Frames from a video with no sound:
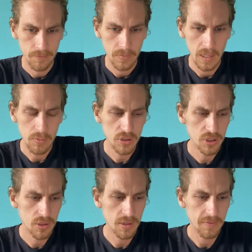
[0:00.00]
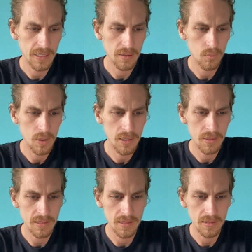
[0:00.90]
I'm not sure if like when
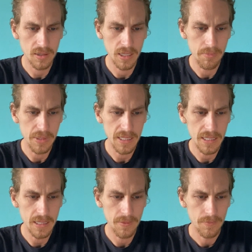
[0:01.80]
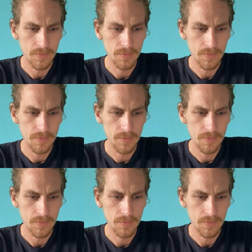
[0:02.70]
this is gonna be